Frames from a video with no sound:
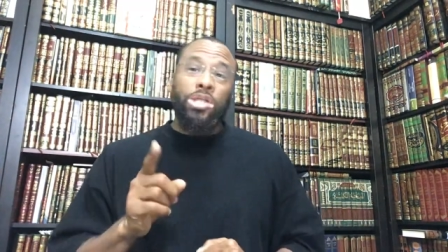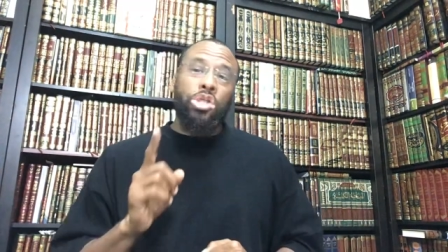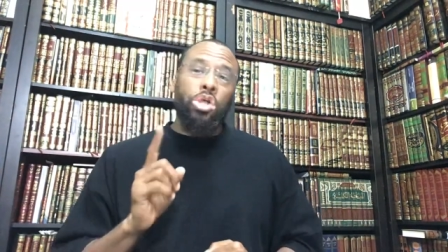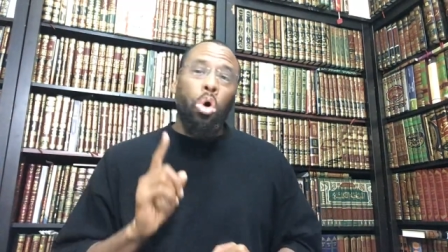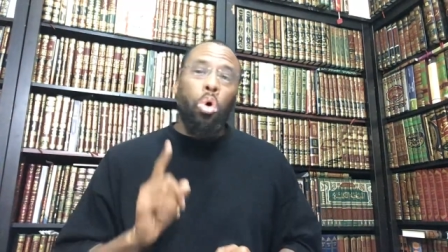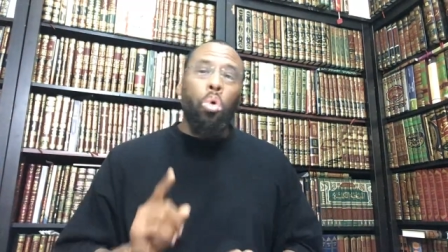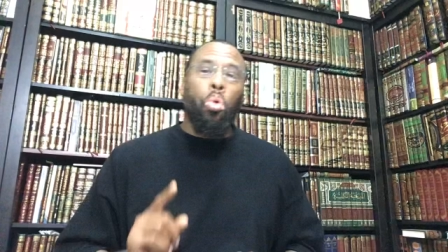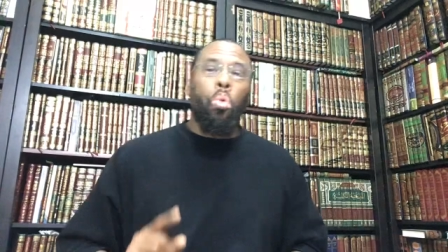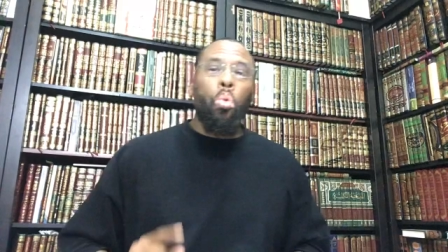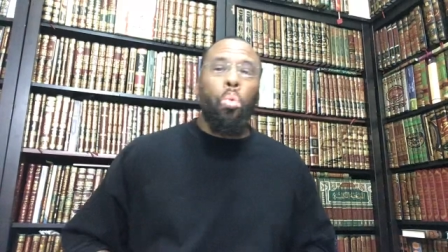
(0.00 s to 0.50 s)

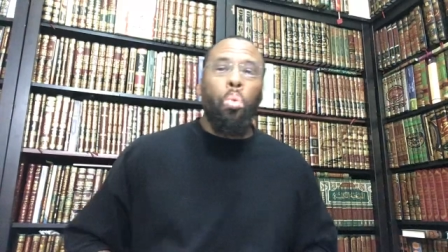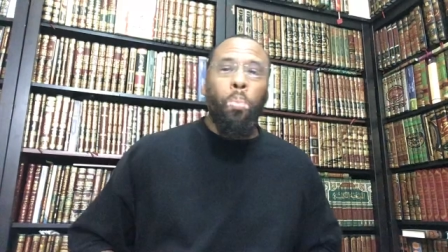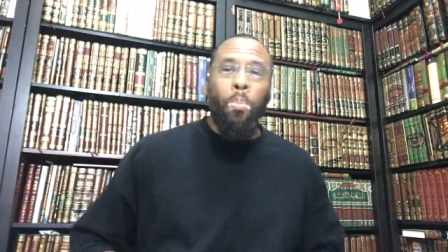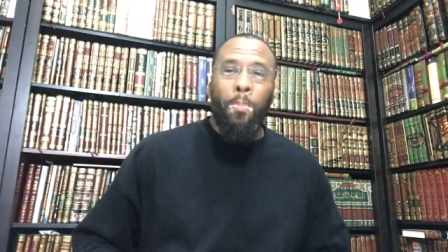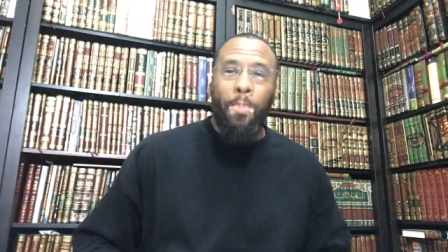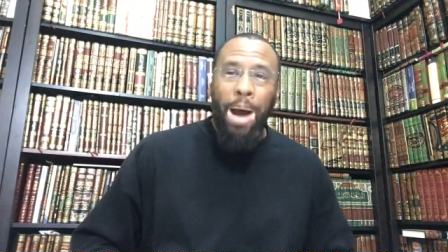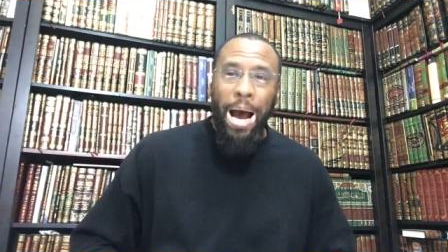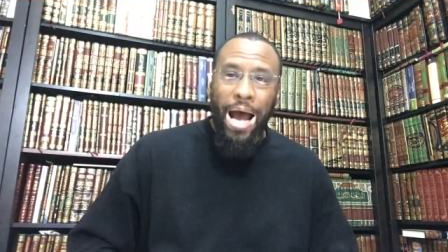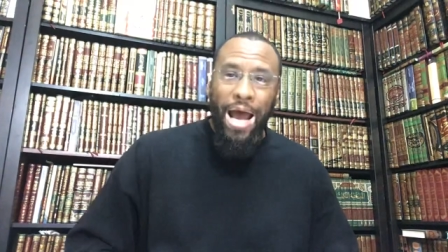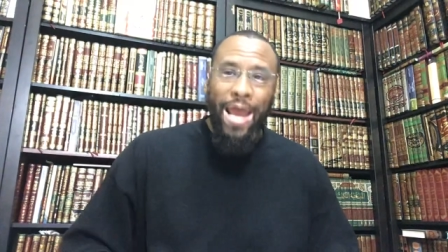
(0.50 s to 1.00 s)
And so
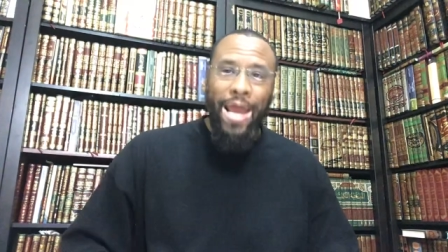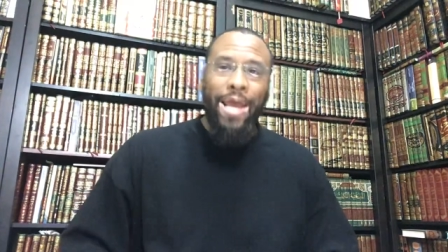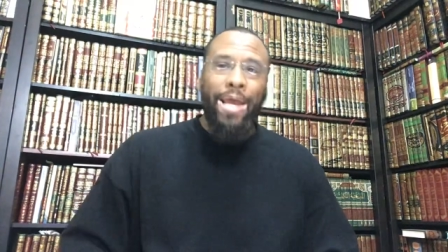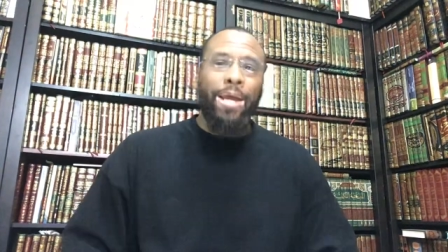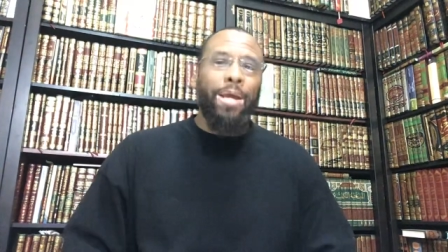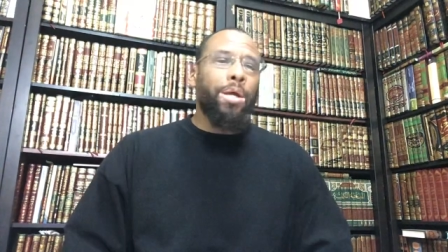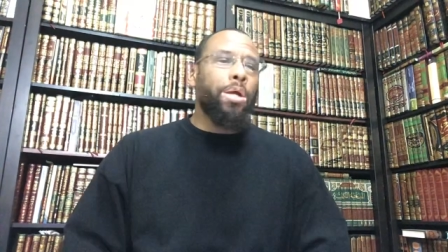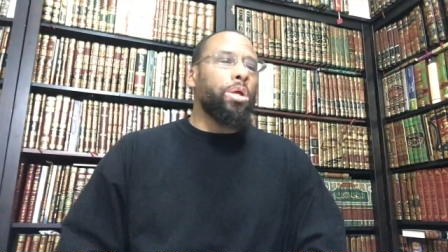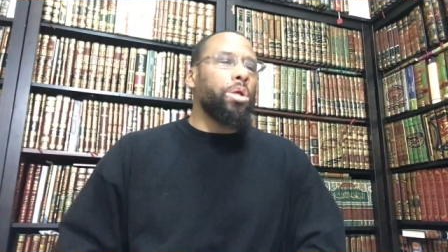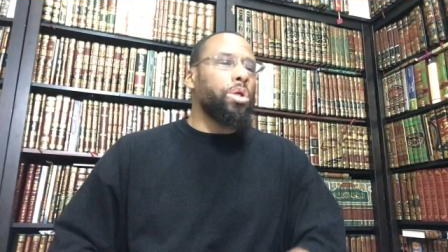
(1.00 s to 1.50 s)

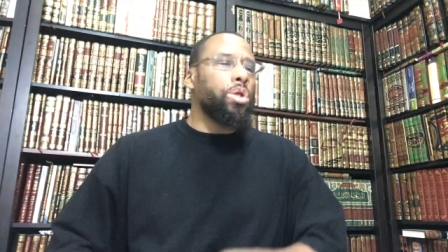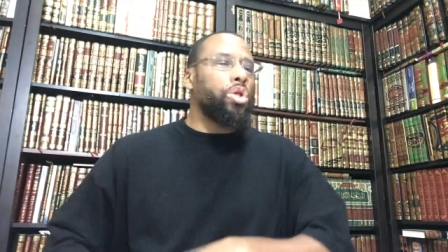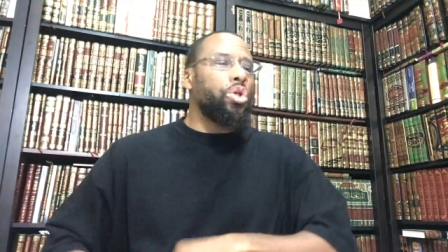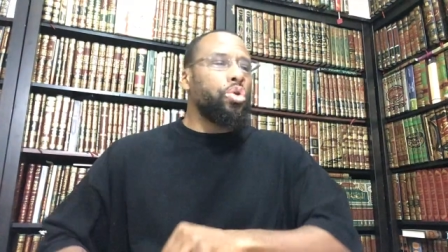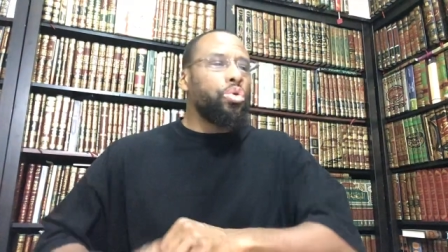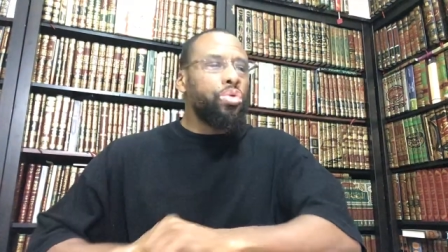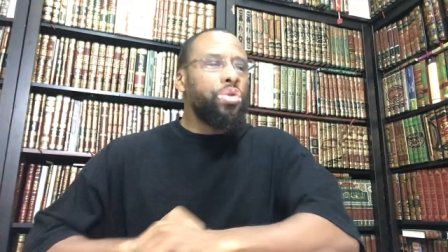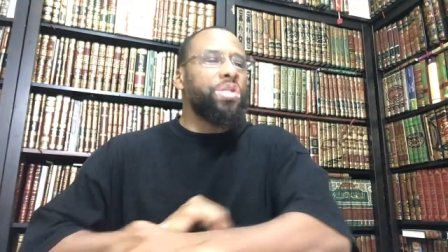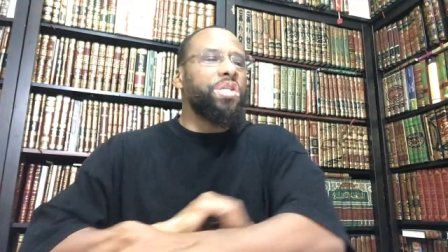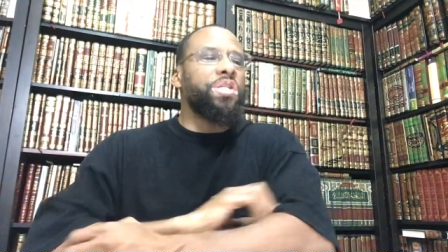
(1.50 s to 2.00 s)
my
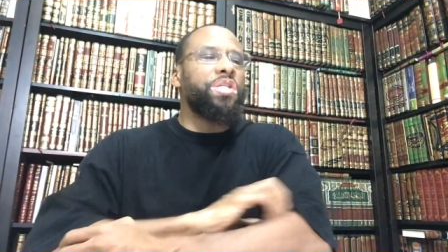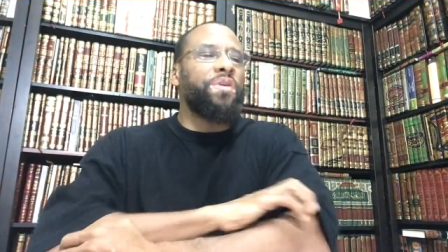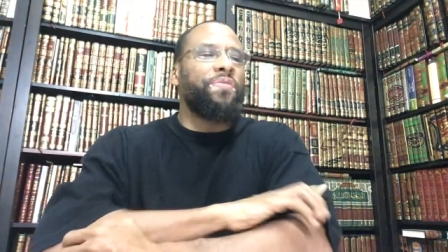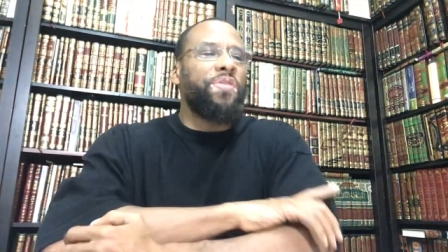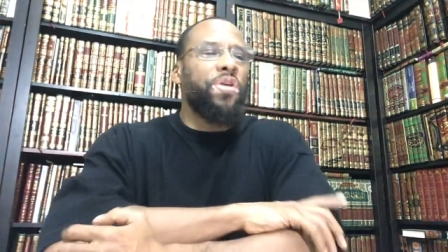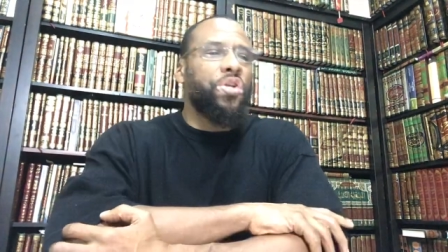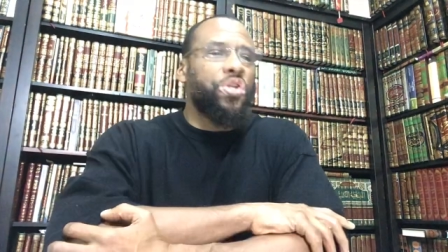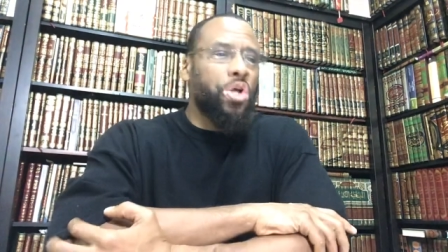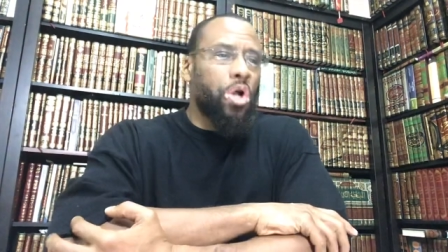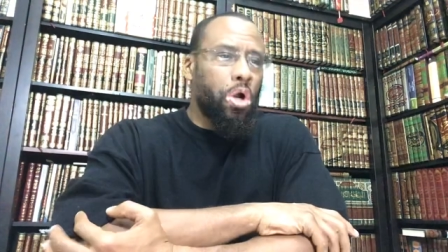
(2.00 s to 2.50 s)

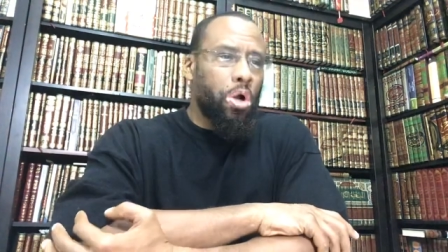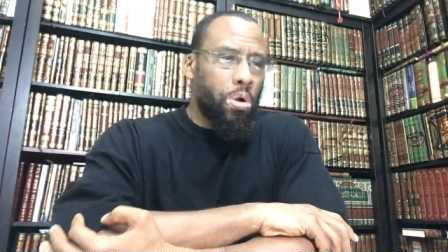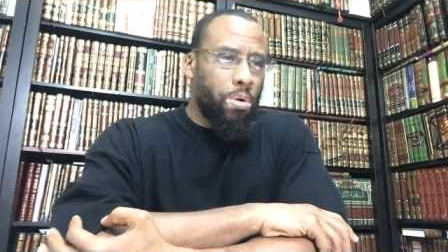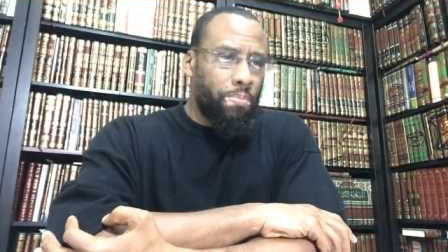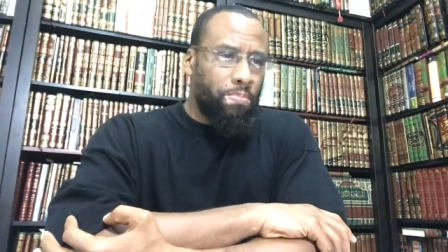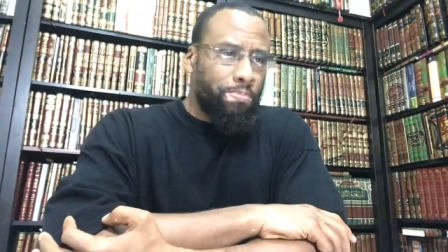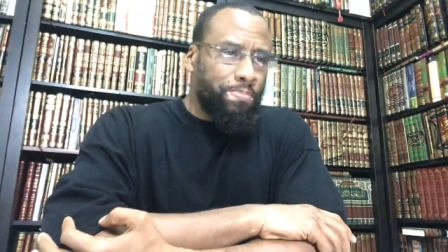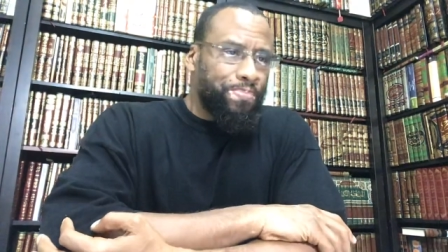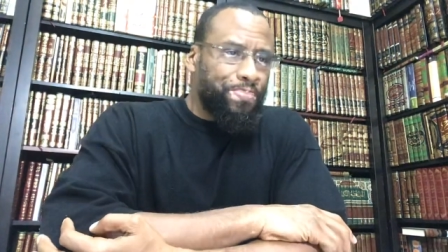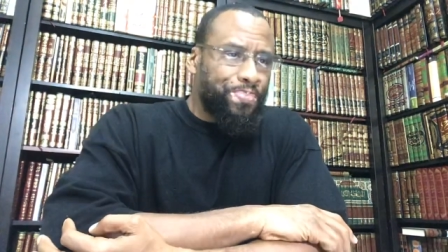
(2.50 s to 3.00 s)
usage of the
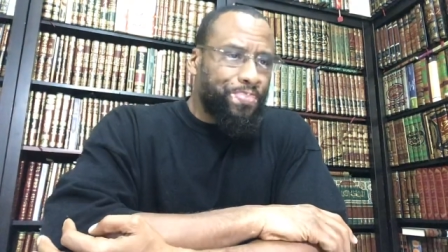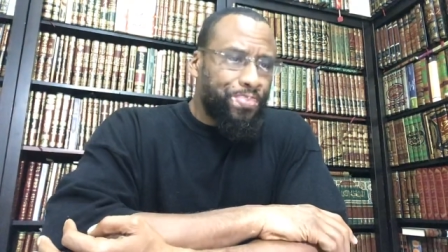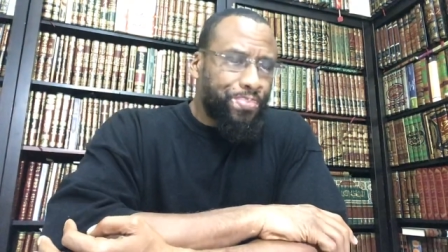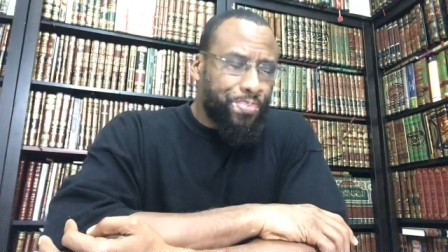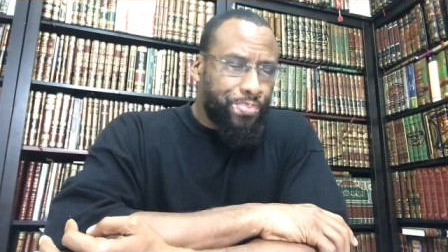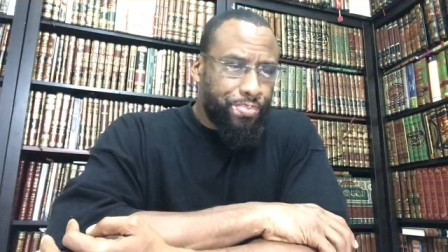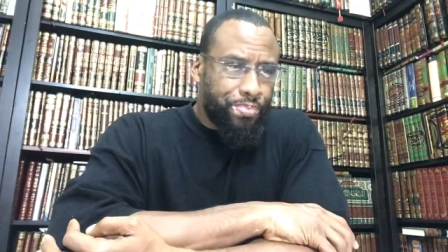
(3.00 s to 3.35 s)
term